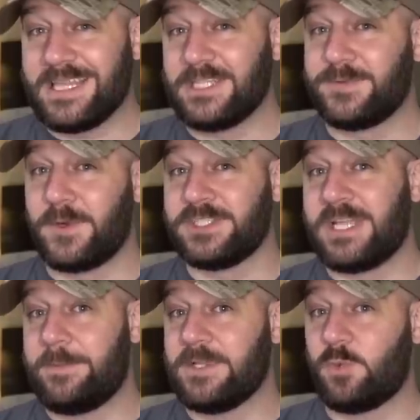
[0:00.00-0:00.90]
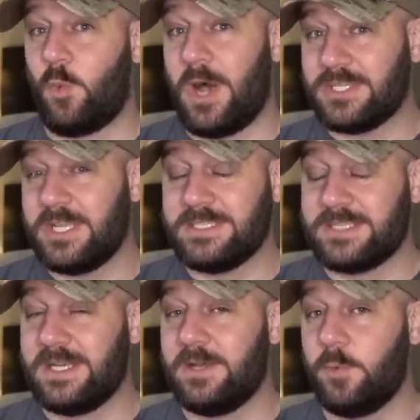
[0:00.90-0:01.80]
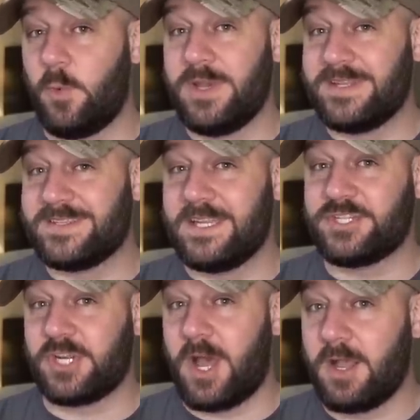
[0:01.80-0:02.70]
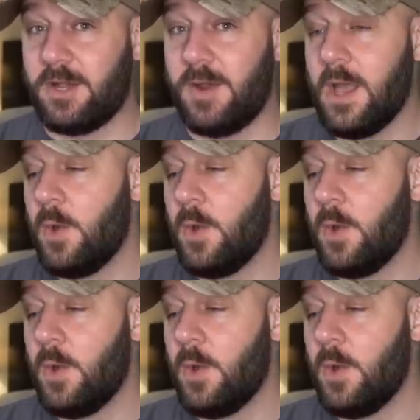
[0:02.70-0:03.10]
that his first step is the Windy City, Chicago,